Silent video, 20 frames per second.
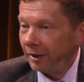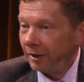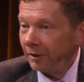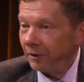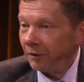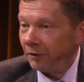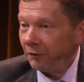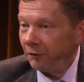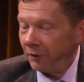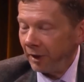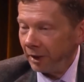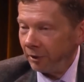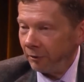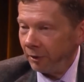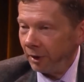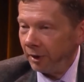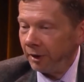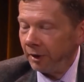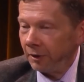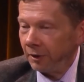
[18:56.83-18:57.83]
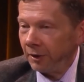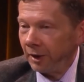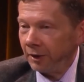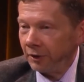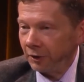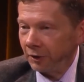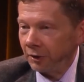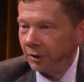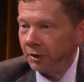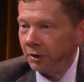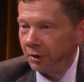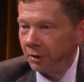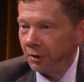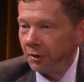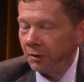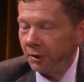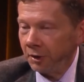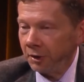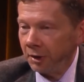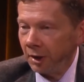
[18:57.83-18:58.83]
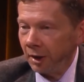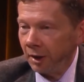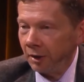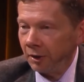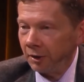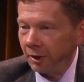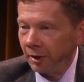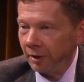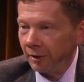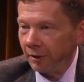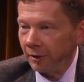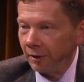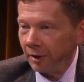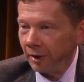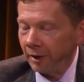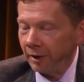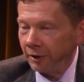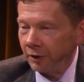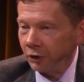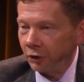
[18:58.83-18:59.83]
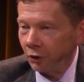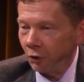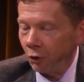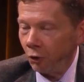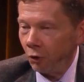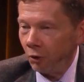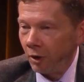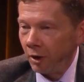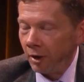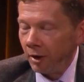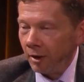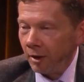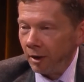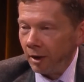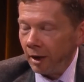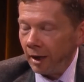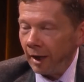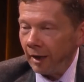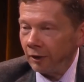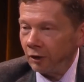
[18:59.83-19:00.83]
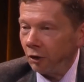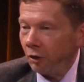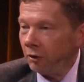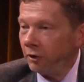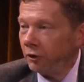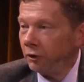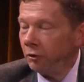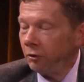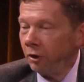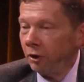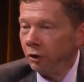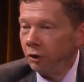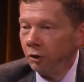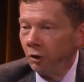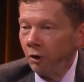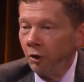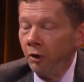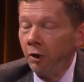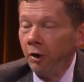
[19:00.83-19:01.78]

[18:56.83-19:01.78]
That's the danger. And so as long as you enjoy, you